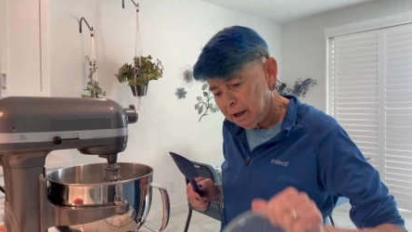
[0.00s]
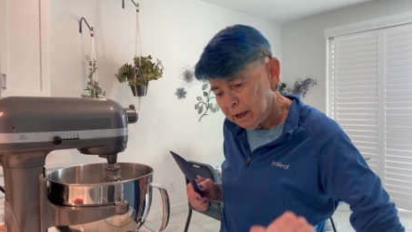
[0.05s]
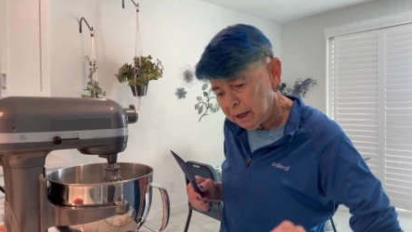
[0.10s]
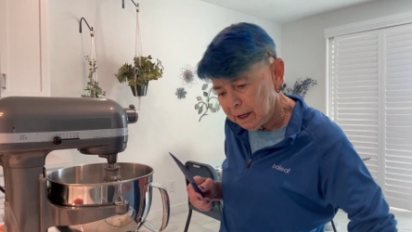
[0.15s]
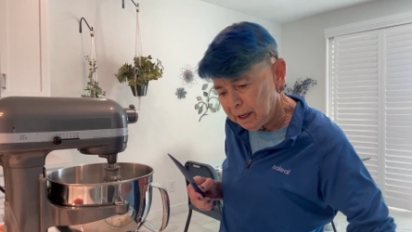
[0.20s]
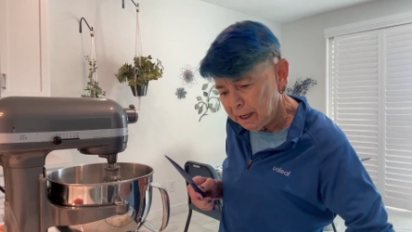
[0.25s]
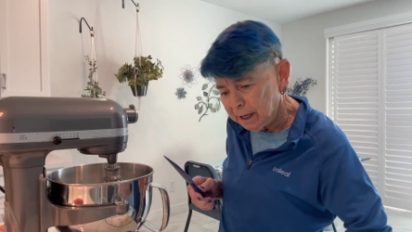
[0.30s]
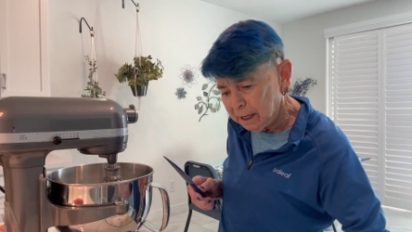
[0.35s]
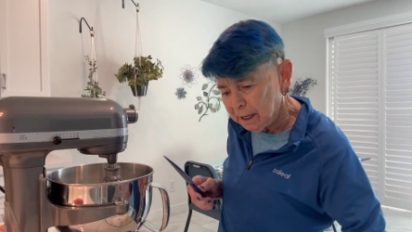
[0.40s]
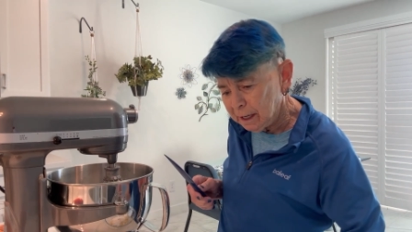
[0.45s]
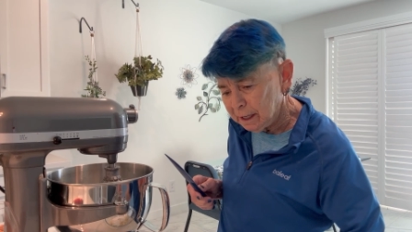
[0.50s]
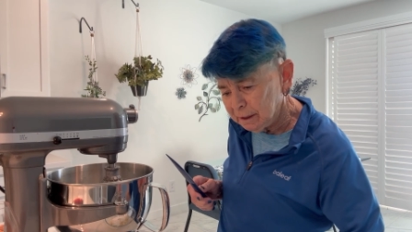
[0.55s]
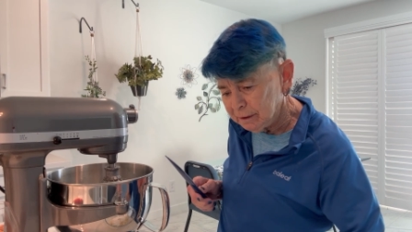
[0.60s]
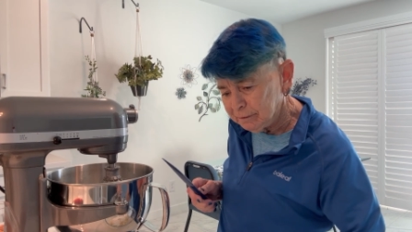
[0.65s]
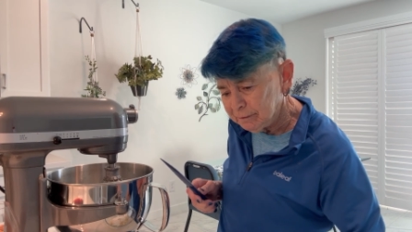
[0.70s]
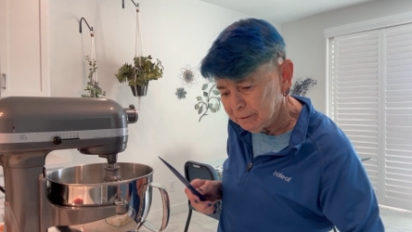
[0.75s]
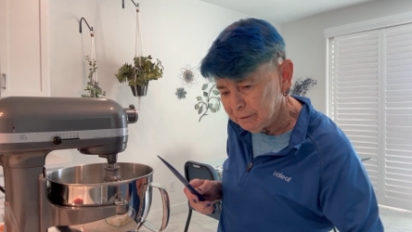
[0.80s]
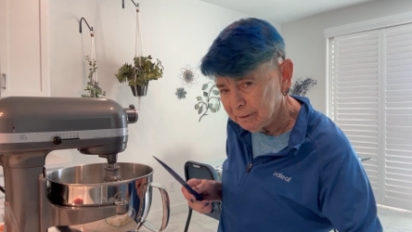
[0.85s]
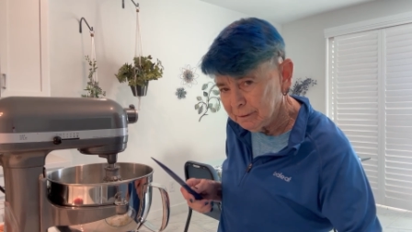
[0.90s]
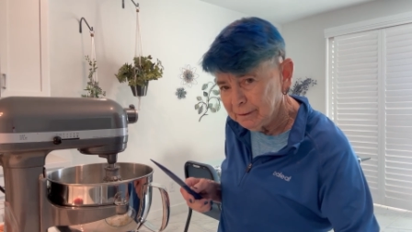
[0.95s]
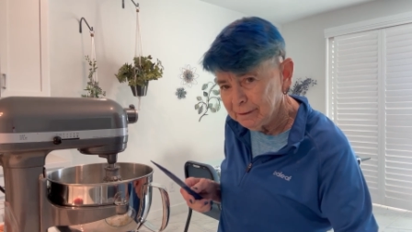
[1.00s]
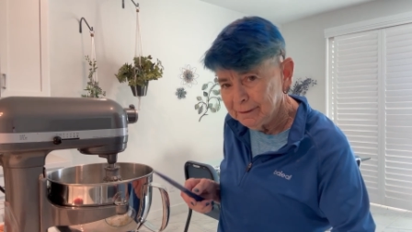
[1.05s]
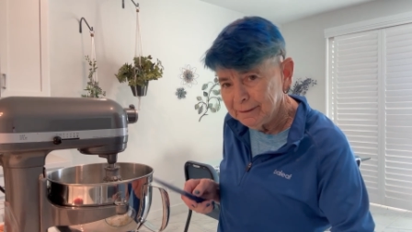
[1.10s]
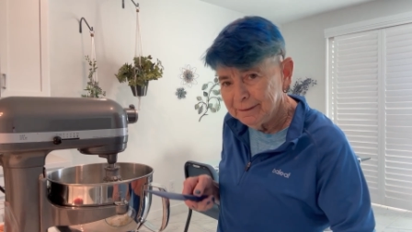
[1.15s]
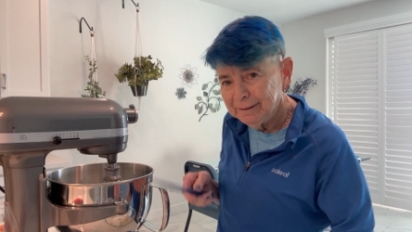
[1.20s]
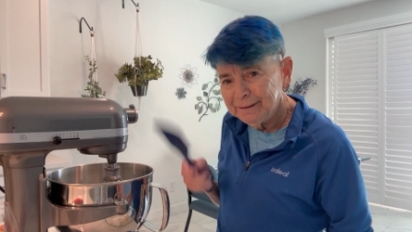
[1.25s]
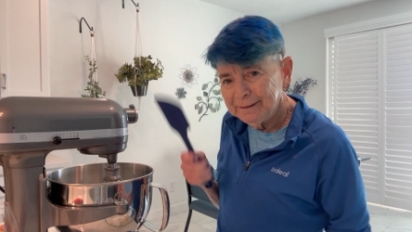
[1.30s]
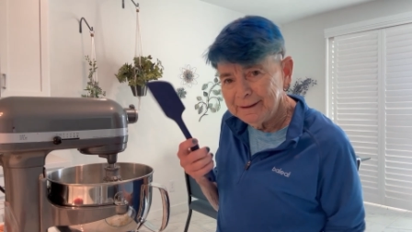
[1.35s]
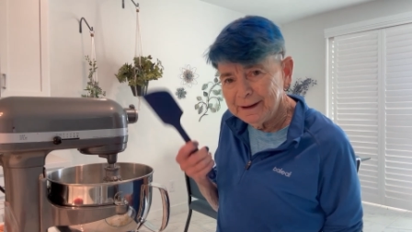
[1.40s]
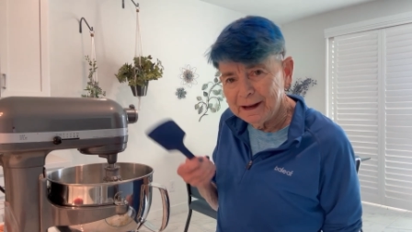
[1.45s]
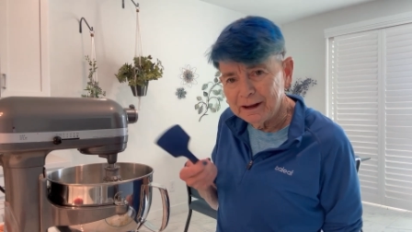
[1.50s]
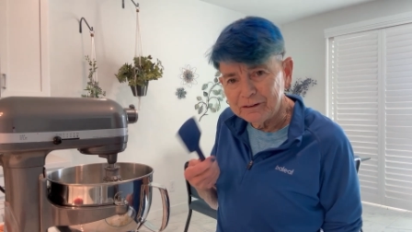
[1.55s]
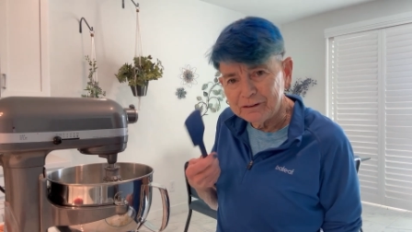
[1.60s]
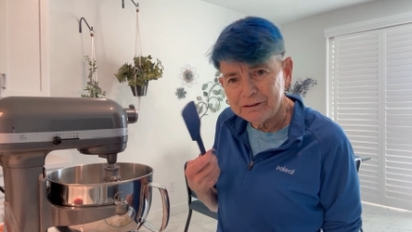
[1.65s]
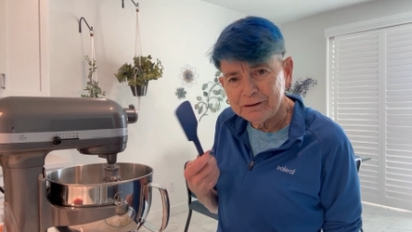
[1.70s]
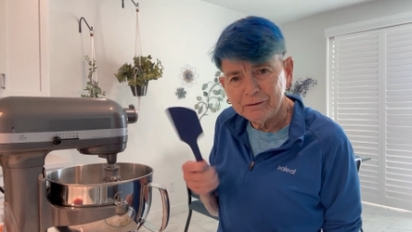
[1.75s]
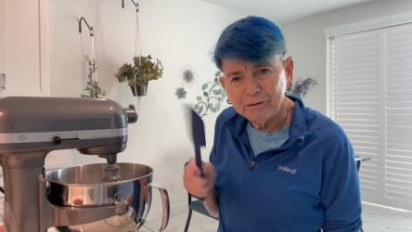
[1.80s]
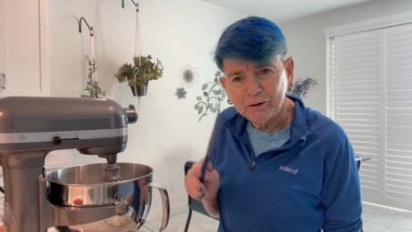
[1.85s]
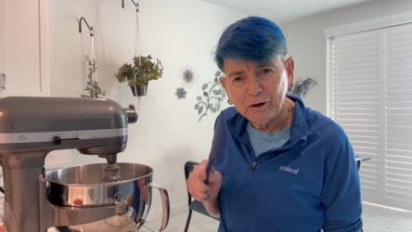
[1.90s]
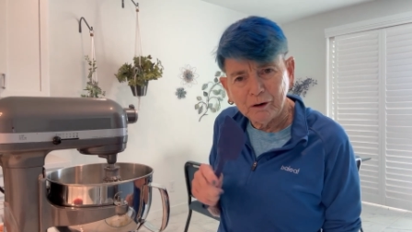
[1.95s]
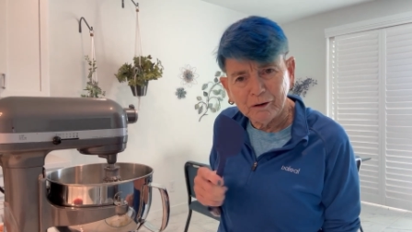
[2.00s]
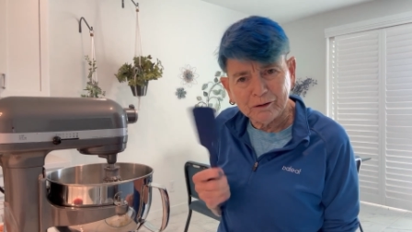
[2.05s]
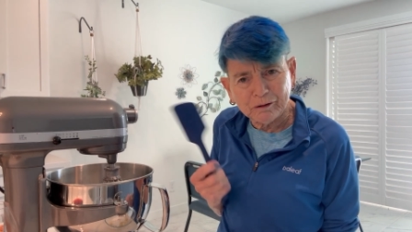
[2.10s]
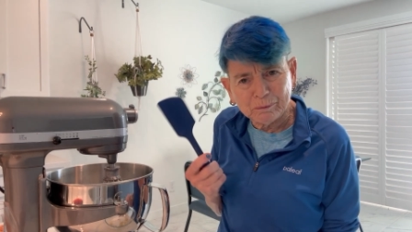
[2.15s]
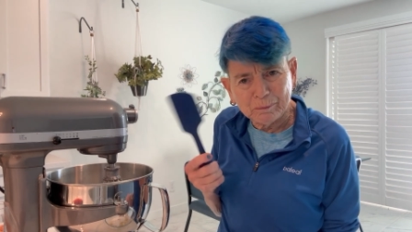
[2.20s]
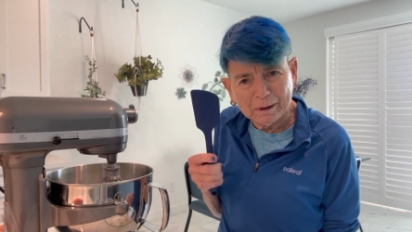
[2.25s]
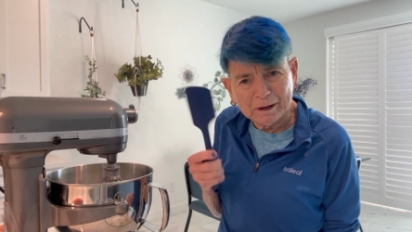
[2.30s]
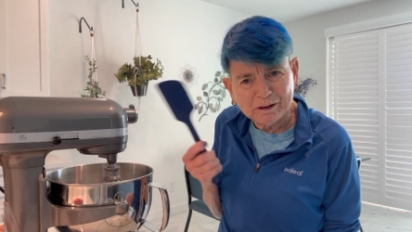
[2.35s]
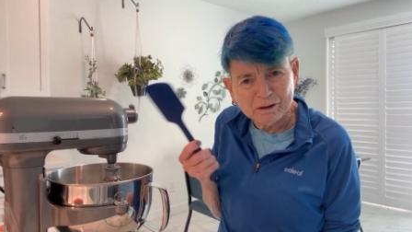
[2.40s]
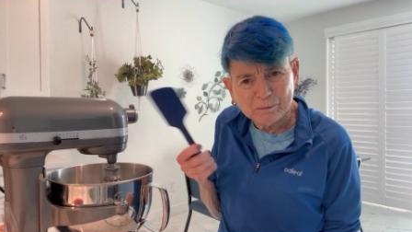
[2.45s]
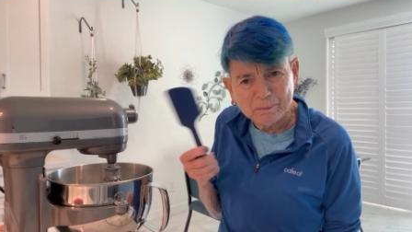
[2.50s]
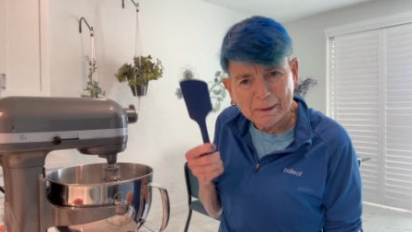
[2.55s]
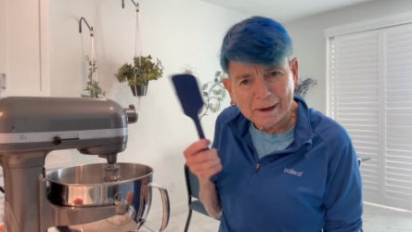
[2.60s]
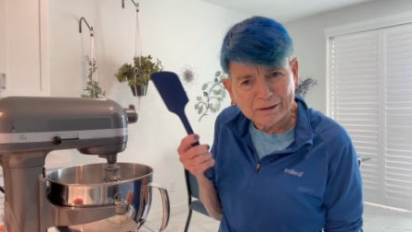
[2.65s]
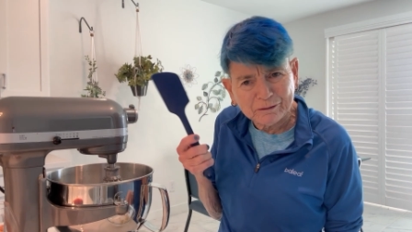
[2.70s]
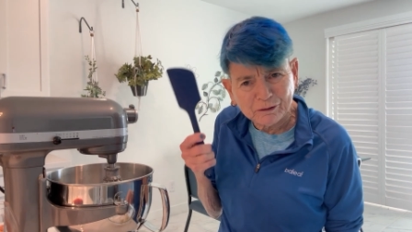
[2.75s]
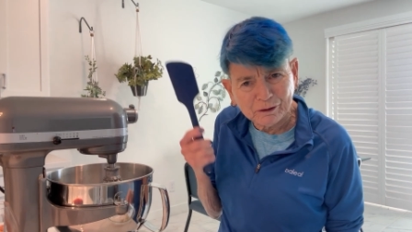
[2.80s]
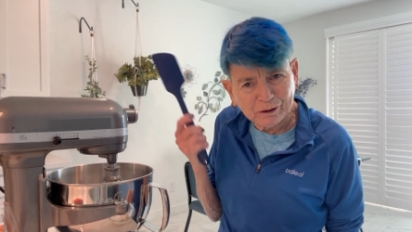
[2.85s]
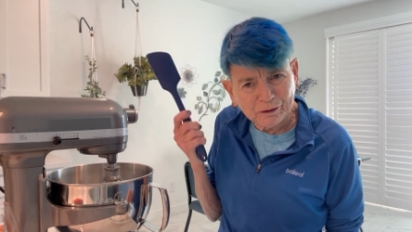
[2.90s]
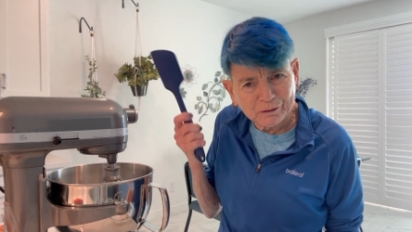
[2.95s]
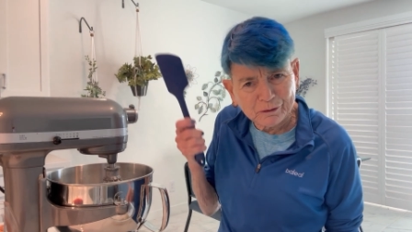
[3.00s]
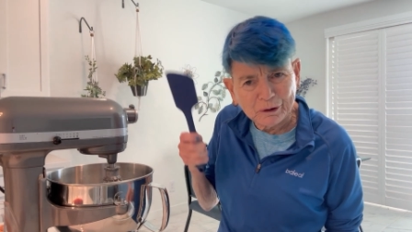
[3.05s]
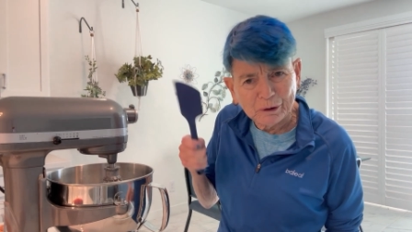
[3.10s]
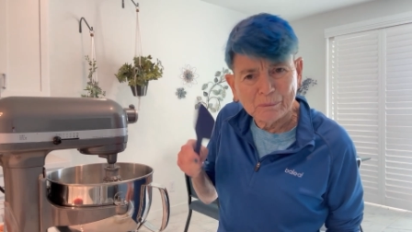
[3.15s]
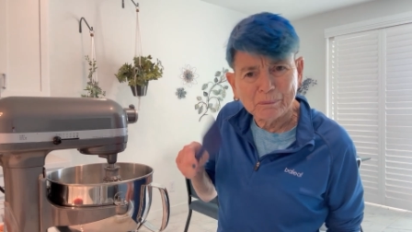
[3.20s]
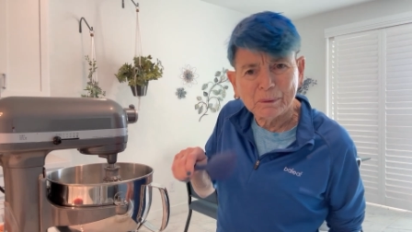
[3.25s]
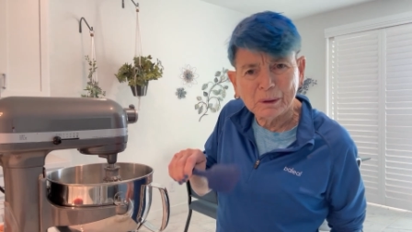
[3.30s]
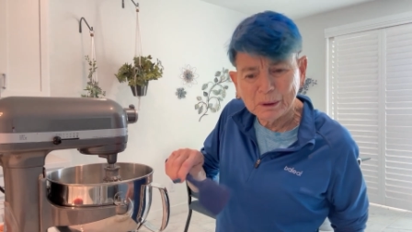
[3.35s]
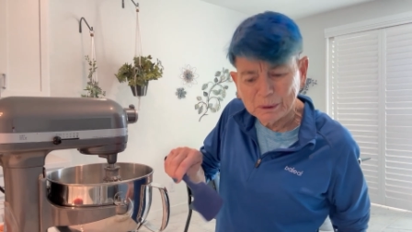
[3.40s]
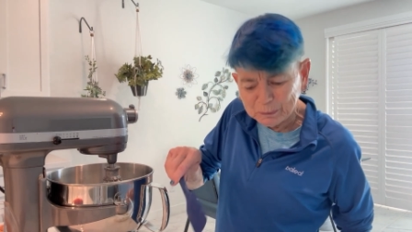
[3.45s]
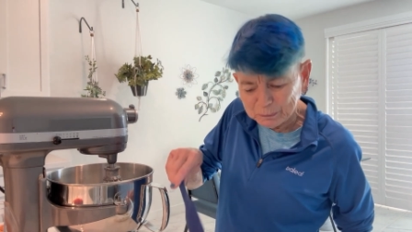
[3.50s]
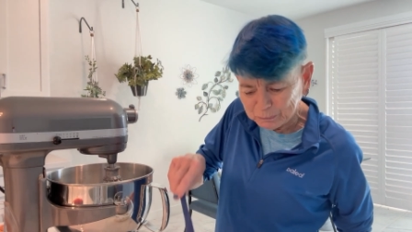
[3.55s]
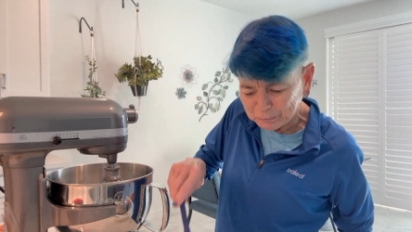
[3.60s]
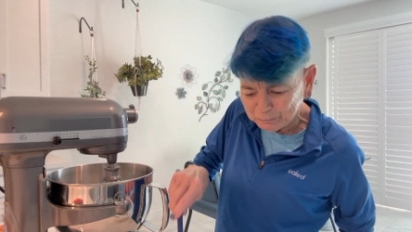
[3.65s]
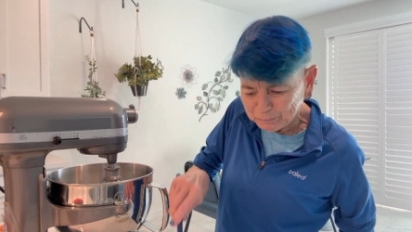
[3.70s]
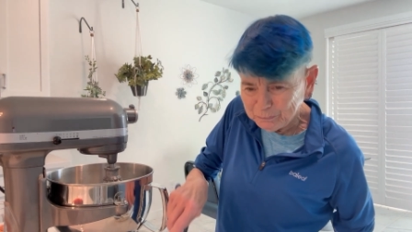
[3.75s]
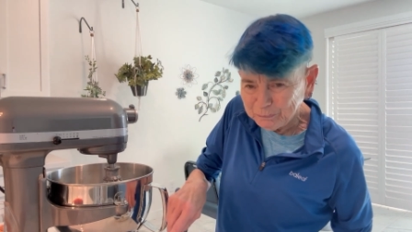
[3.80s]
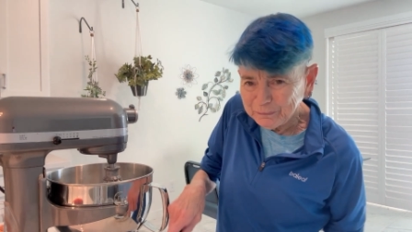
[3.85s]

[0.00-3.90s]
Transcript: And yes, of course my spatulas are blue.